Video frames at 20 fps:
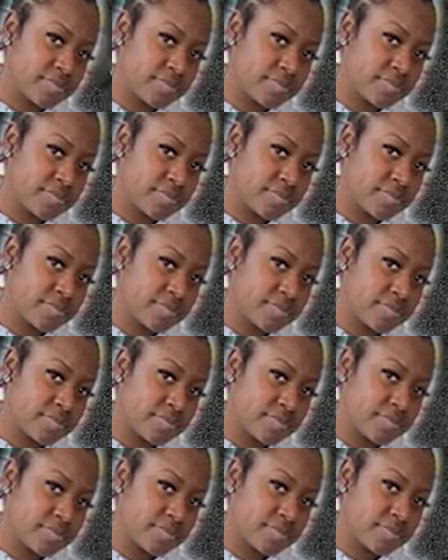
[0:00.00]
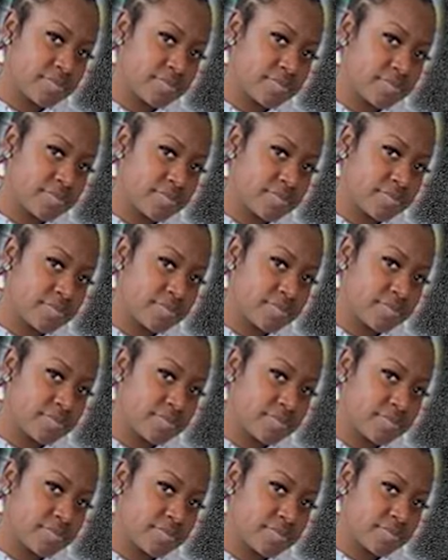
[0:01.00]

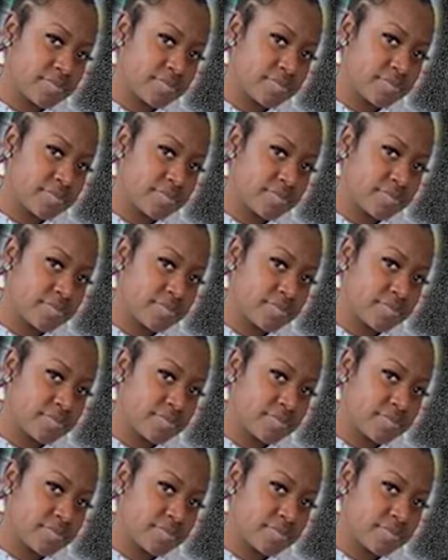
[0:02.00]
[no speech]